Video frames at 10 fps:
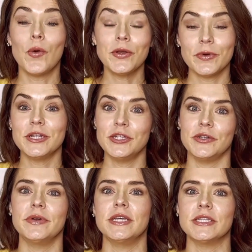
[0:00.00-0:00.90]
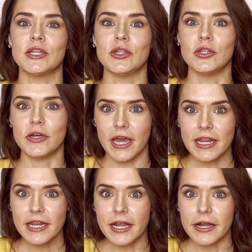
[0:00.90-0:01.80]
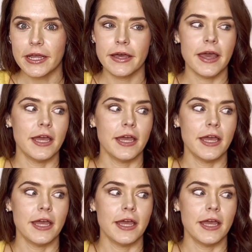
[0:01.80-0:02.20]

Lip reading: to want to do is look at an area